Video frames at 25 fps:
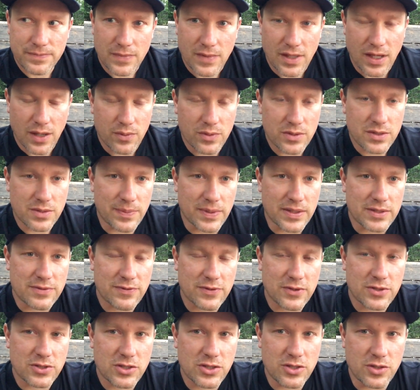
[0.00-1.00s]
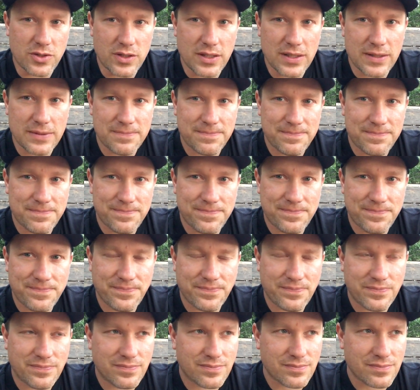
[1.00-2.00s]
I went to my first unit.
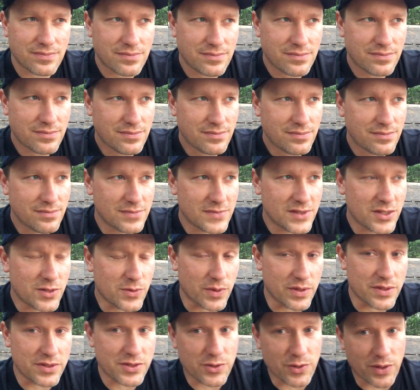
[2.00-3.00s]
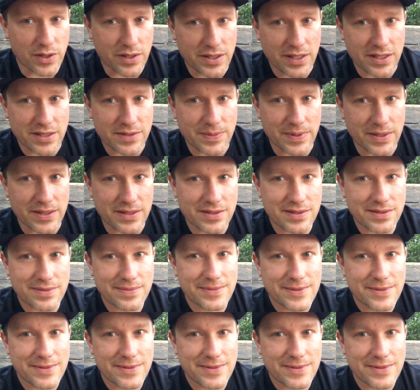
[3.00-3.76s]
That's where the story takes place.